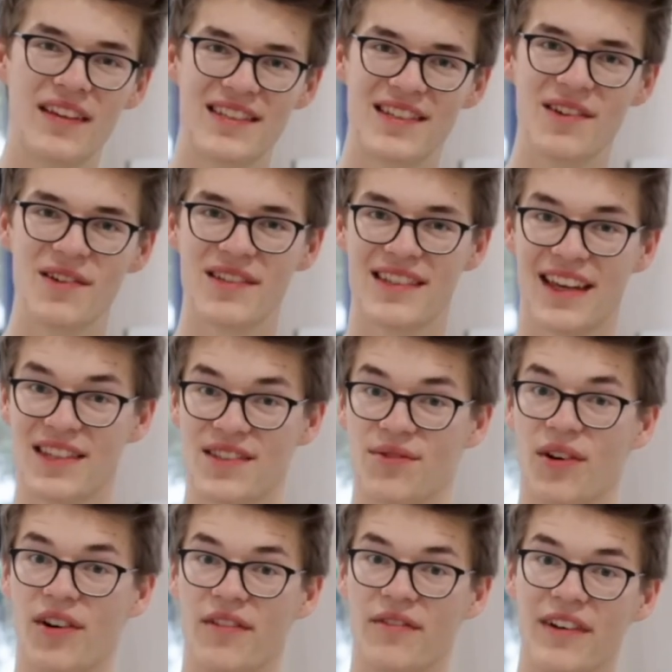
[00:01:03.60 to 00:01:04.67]

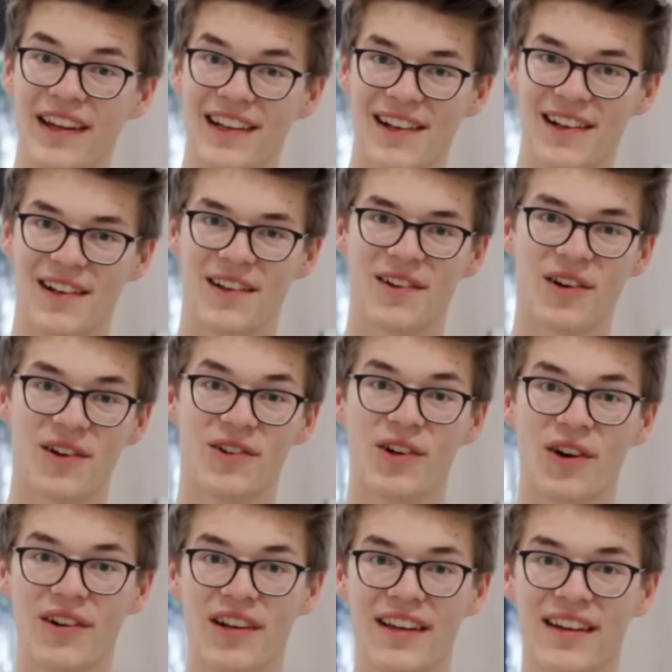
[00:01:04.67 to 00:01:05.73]
reminded me of
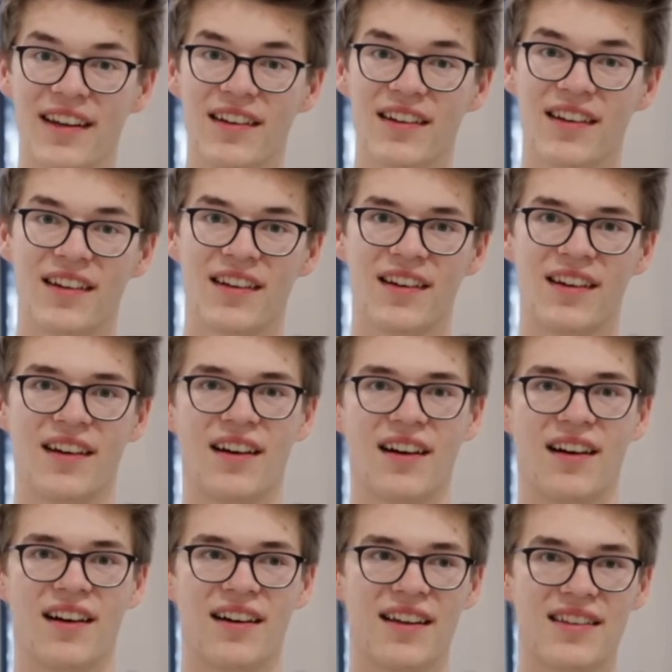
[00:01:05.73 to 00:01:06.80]
something that Tesla and
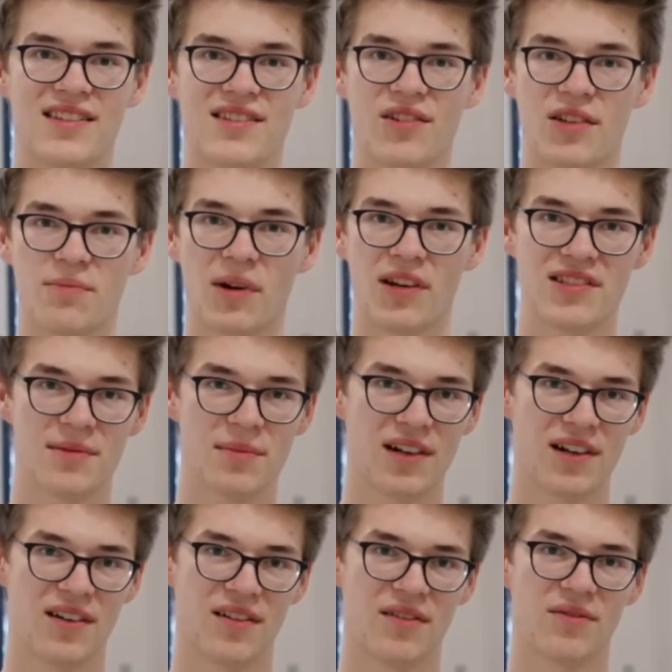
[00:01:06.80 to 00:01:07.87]
most other car companies do,
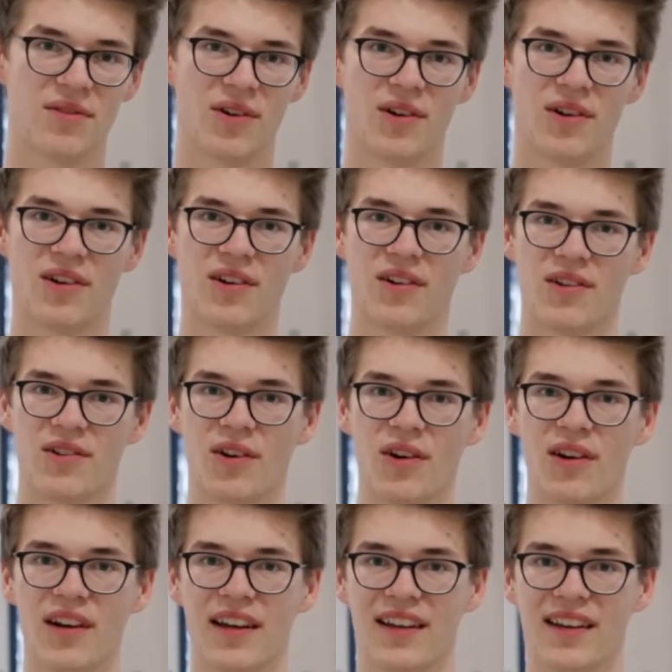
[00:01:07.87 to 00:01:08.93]
which is
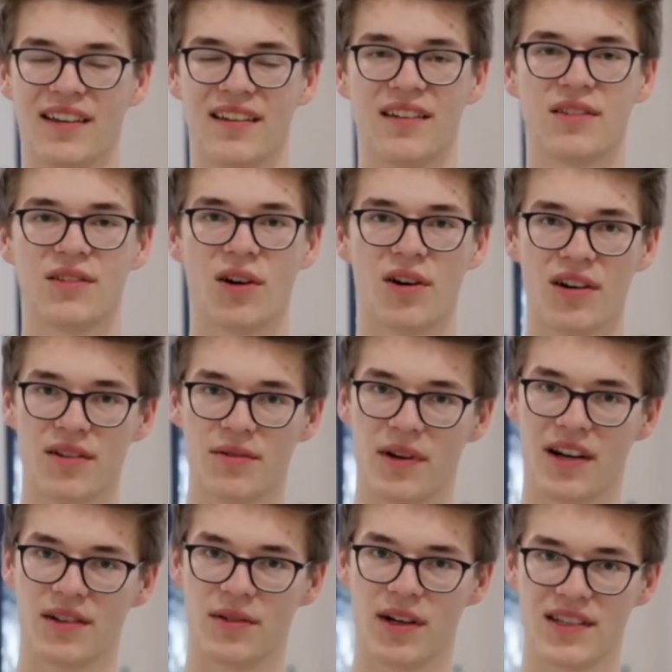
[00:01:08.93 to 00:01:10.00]
show how interesting and
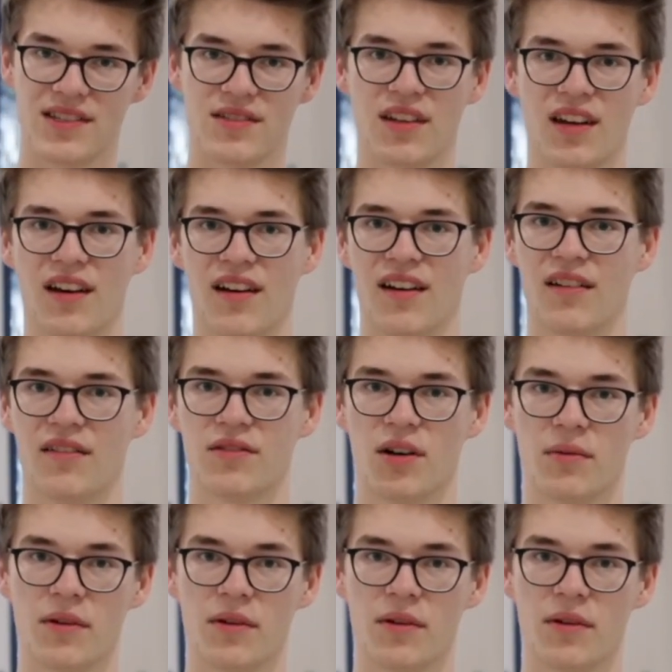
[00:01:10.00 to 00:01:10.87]
fun their cars are.